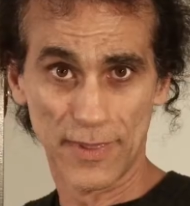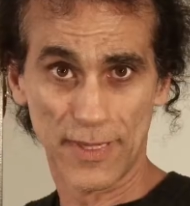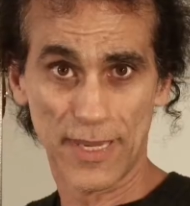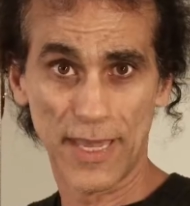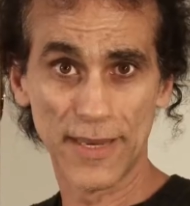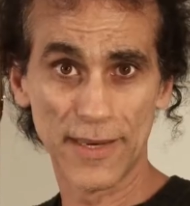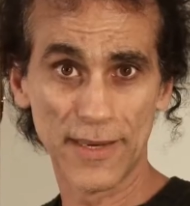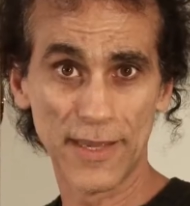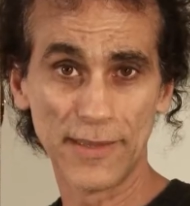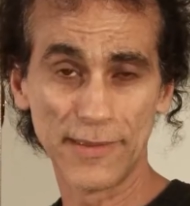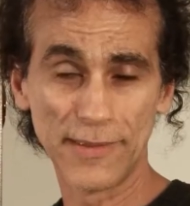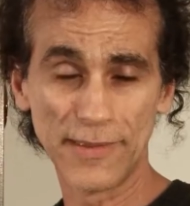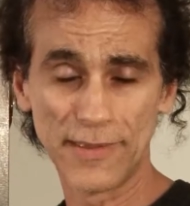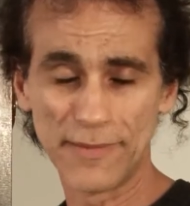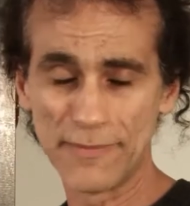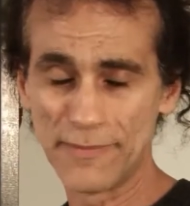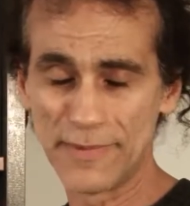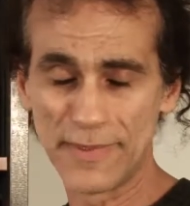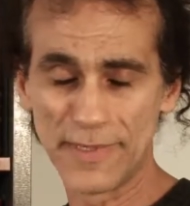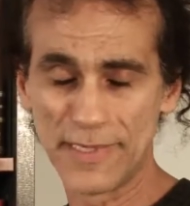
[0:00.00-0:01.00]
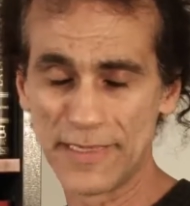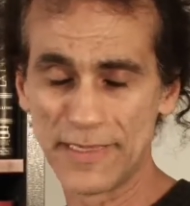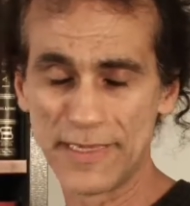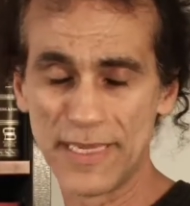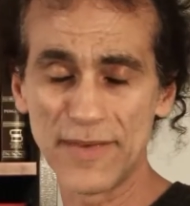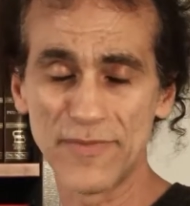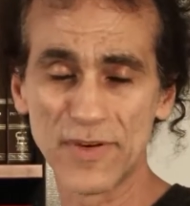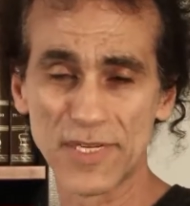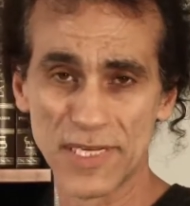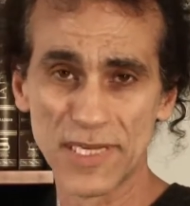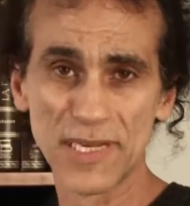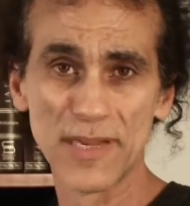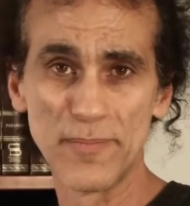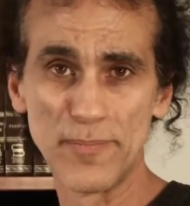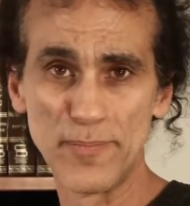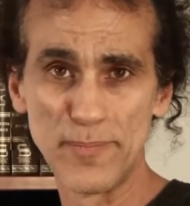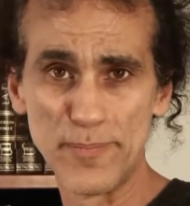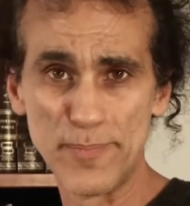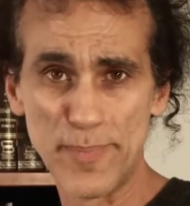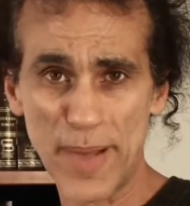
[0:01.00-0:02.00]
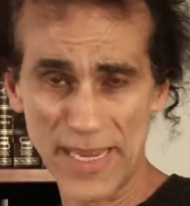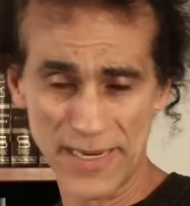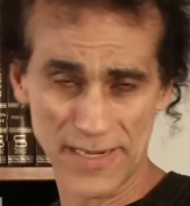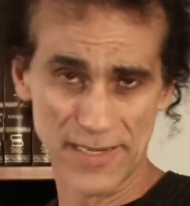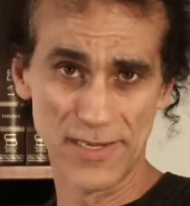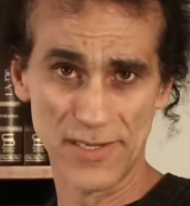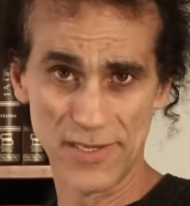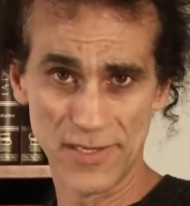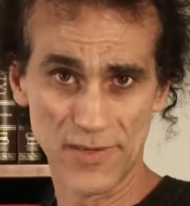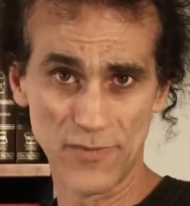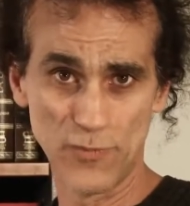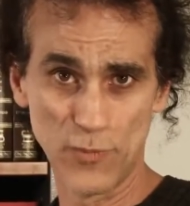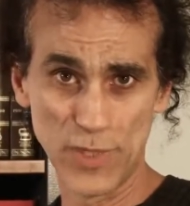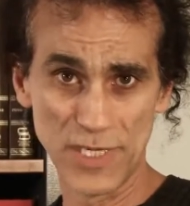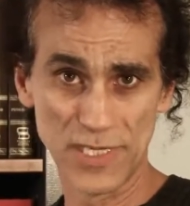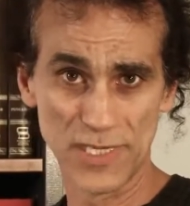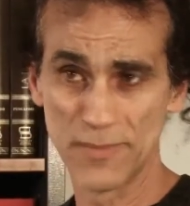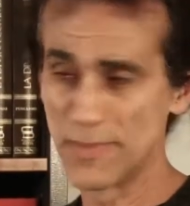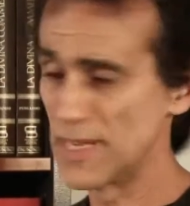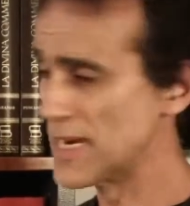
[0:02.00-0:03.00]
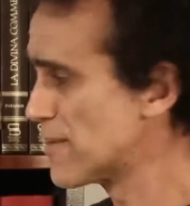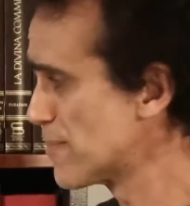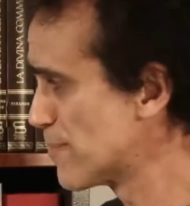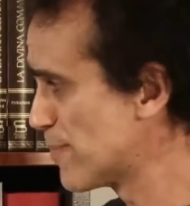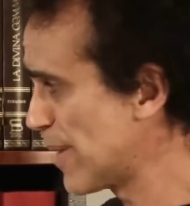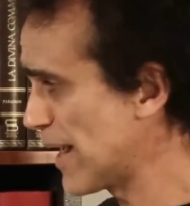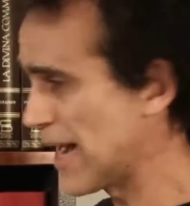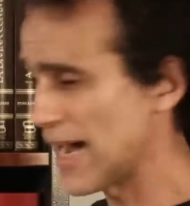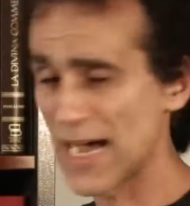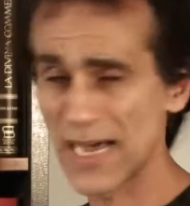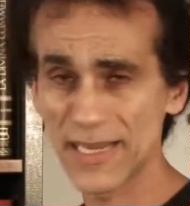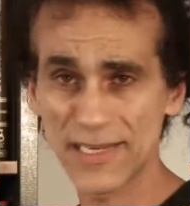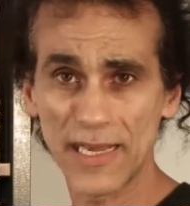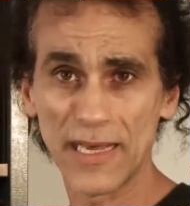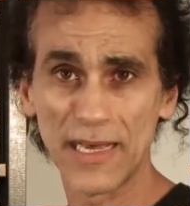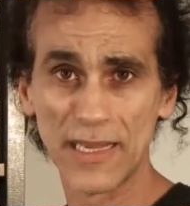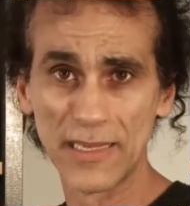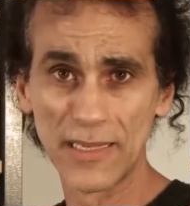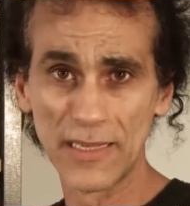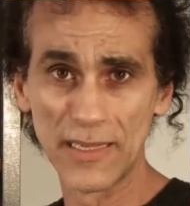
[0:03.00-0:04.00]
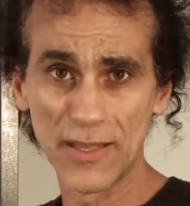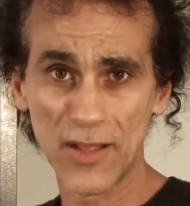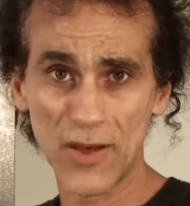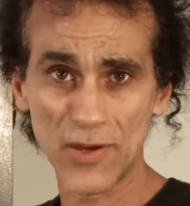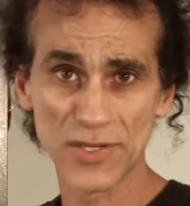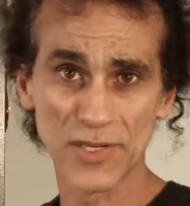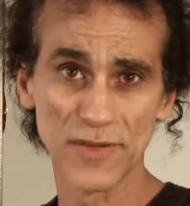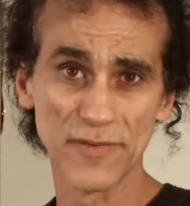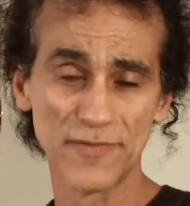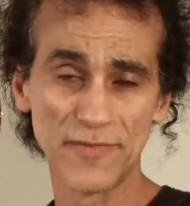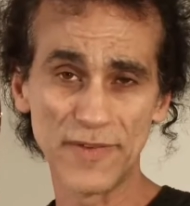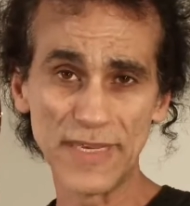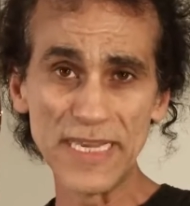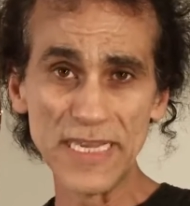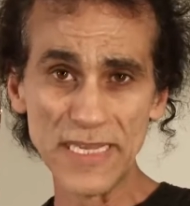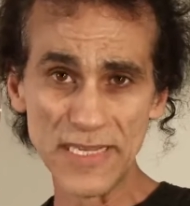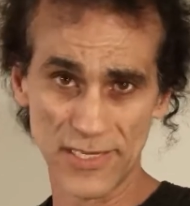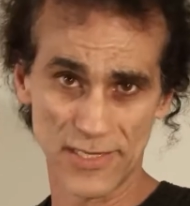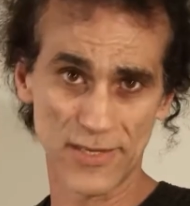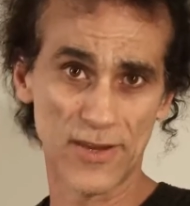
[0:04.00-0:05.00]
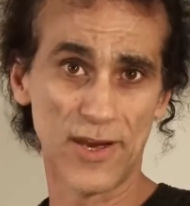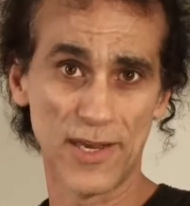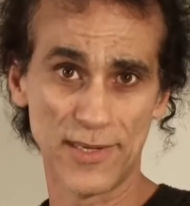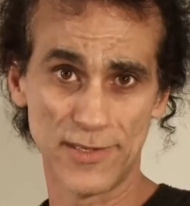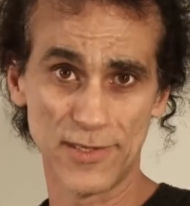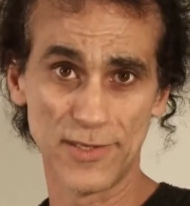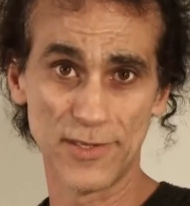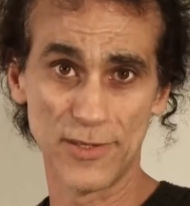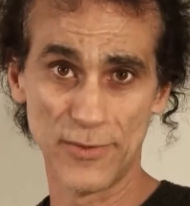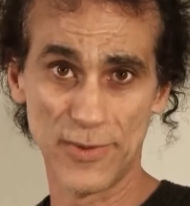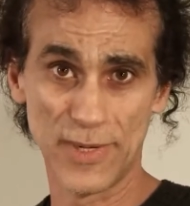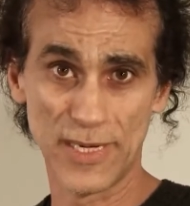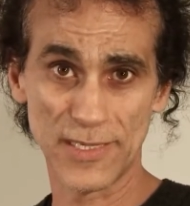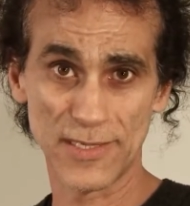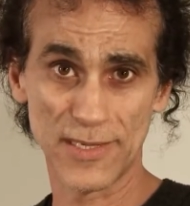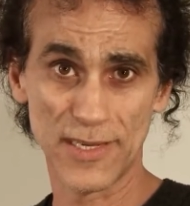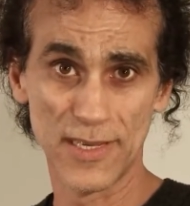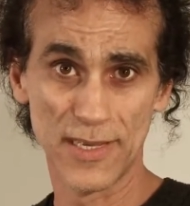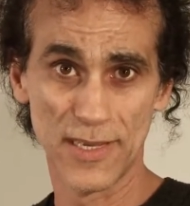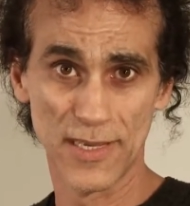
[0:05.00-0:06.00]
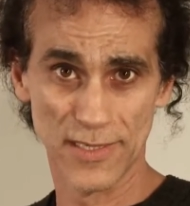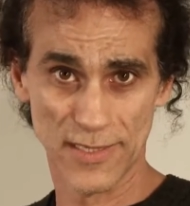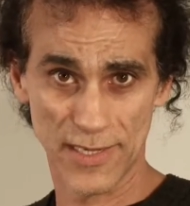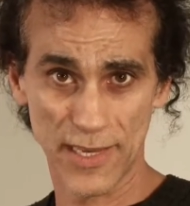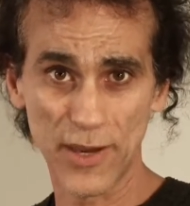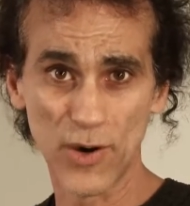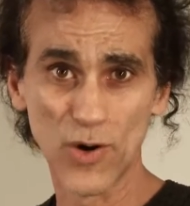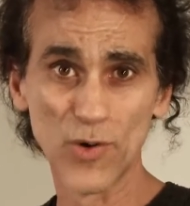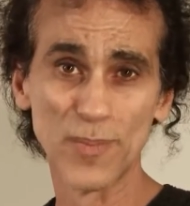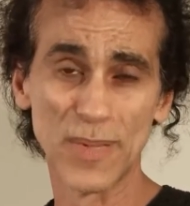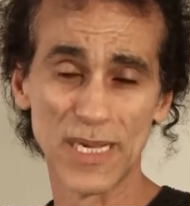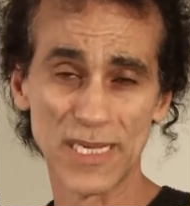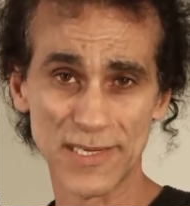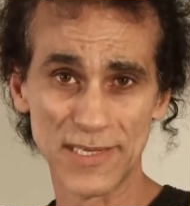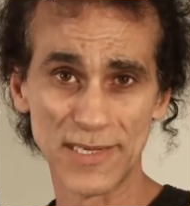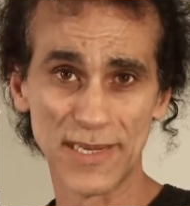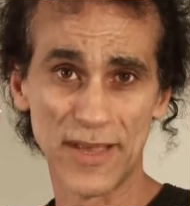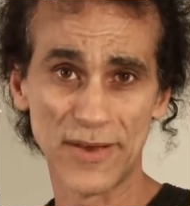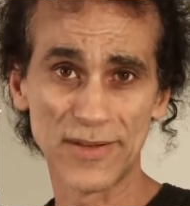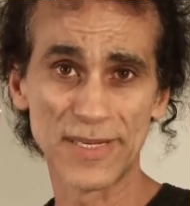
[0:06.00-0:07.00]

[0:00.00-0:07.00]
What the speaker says: can give us an abundance of wisdom and impart a lot of insight to us to help us in